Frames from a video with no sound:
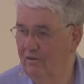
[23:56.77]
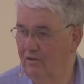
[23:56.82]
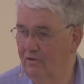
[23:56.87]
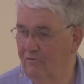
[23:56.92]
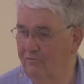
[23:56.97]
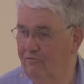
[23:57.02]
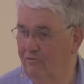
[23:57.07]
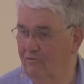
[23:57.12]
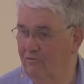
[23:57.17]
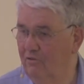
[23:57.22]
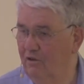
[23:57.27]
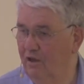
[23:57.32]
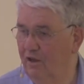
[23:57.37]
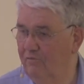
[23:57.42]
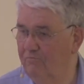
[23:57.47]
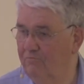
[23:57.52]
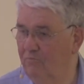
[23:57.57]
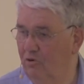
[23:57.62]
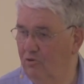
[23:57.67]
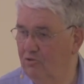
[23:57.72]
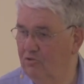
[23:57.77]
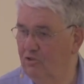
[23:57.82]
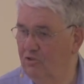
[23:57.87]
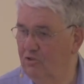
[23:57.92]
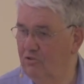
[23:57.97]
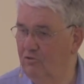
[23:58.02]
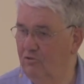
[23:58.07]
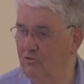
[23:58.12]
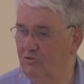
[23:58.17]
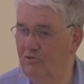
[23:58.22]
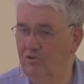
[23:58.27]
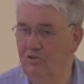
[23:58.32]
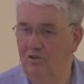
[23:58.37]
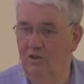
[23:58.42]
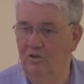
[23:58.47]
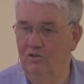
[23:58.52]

If you let Moses loose,